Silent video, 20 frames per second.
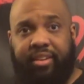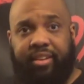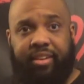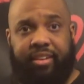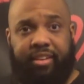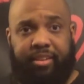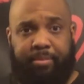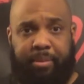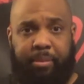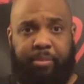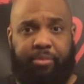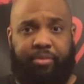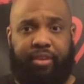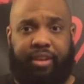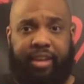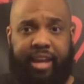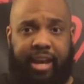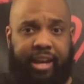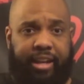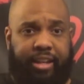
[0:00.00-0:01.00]
because people
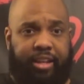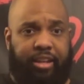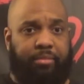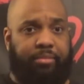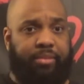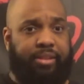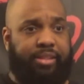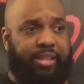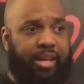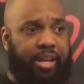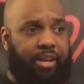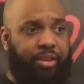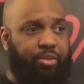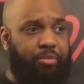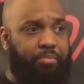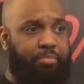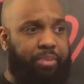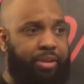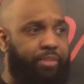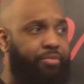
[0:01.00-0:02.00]
forgot him. That's how
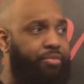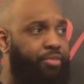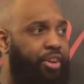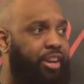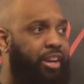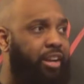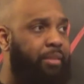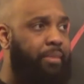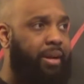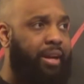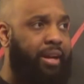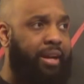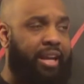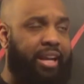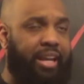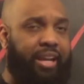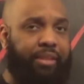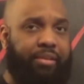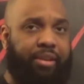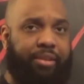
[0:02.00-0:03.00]
you beat Freddy, by
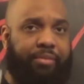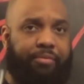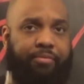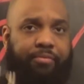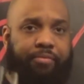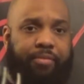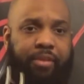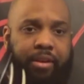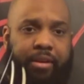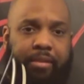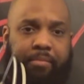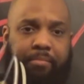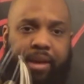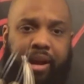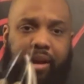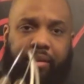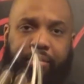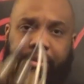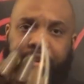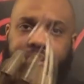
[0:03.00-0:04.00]
not giving him
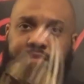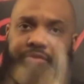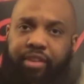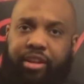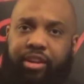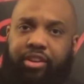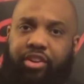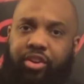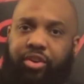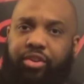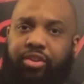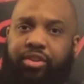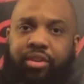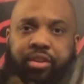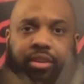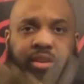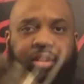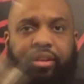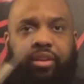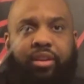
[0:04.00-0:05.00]
power of his fears,
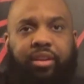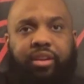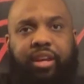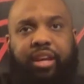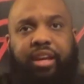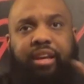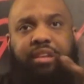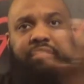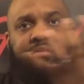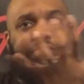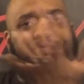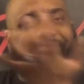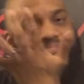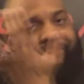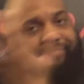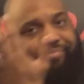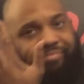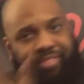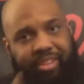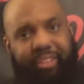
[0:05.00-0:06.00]
and
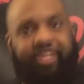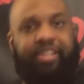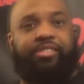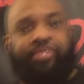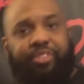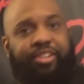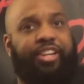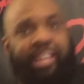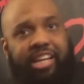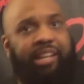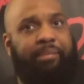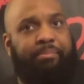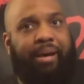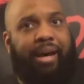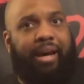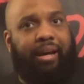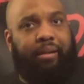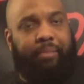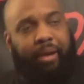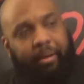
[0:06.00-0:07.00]
you just forget
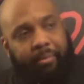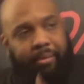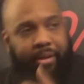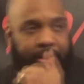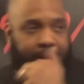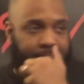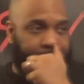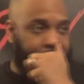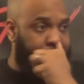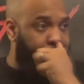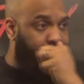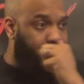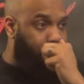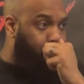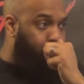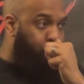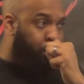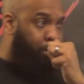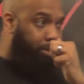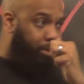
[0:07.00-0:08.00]
about him. I mean, that was
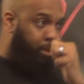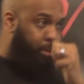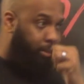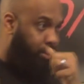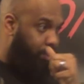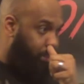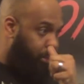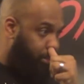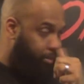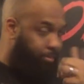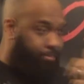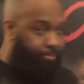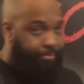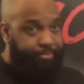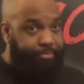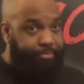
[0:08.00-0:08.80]
cool, and, you know.